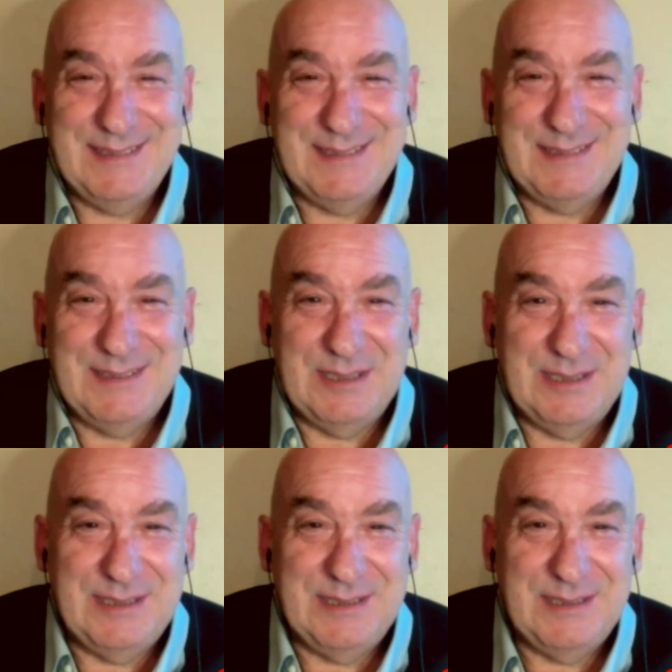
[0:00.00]

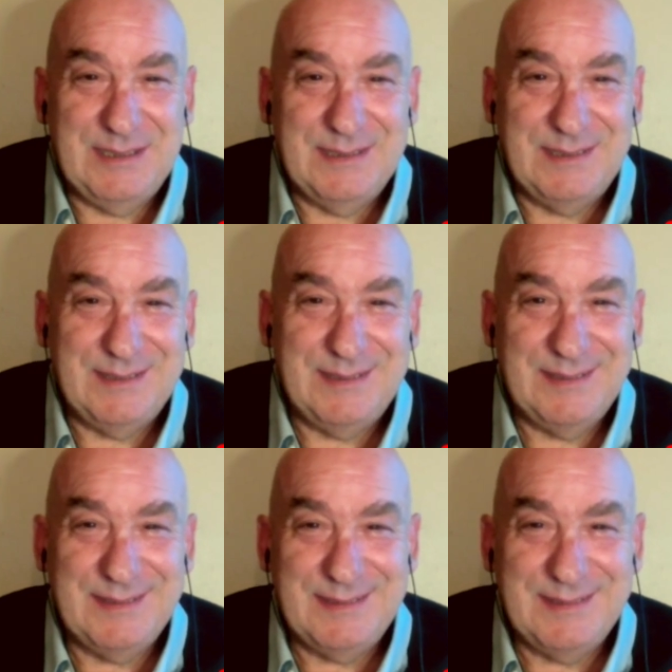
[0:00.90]

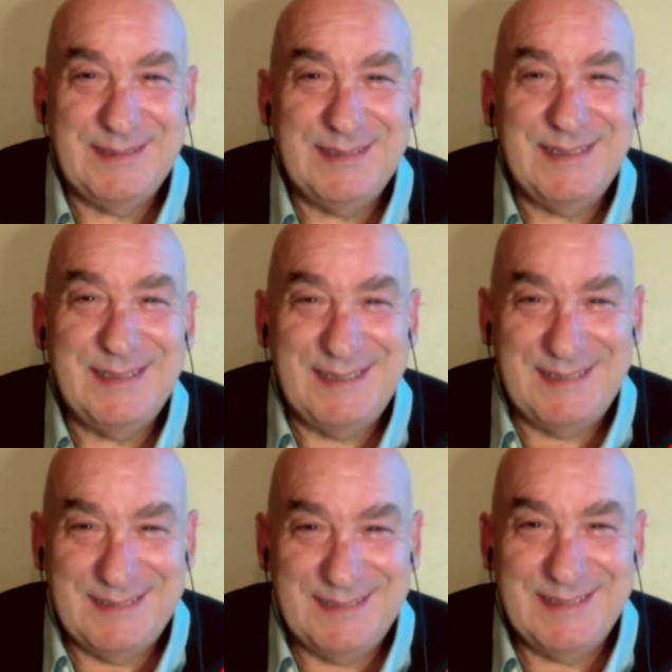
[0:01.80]

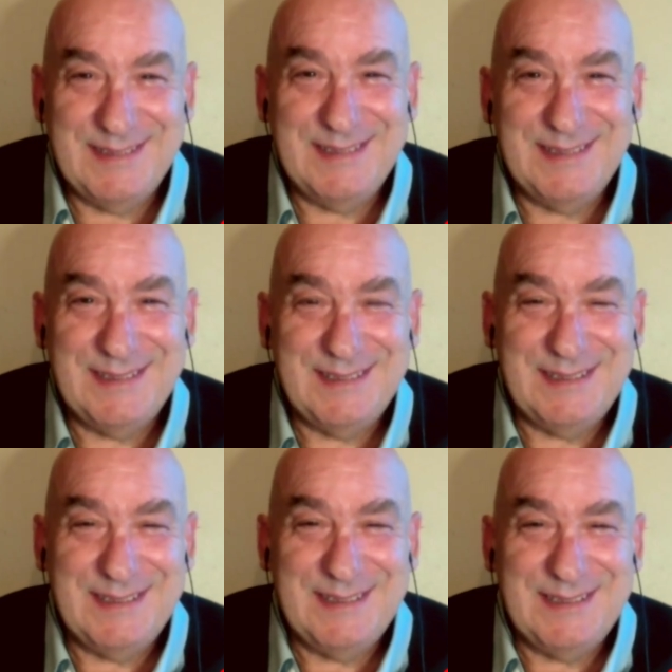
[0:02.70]

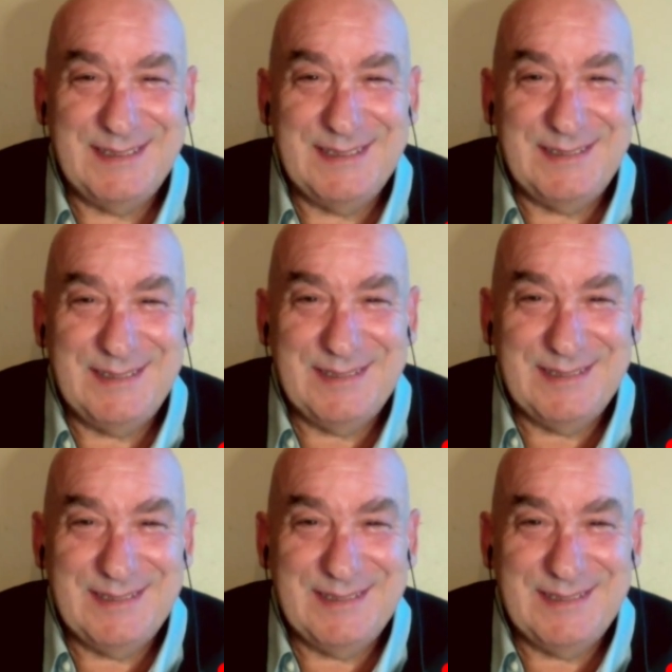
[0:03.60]
(not speaking)